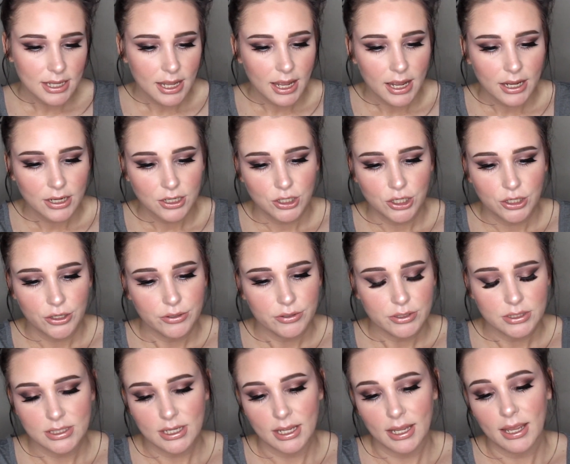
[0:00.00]
I use
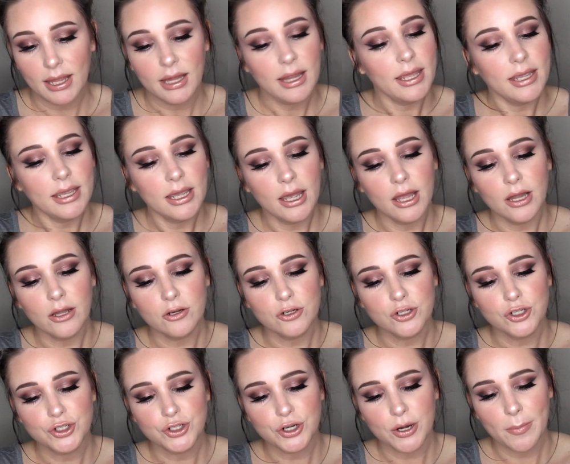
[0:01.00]
the LA
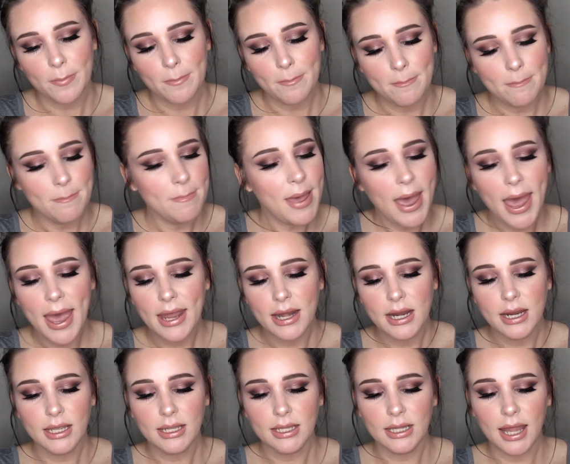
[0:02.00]
Colors
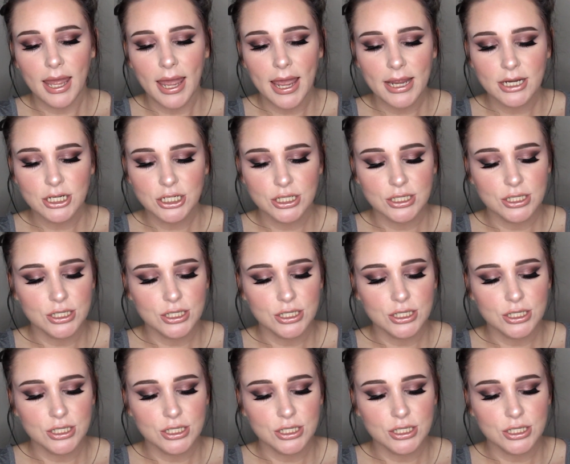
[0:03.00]
Dramatic Lash and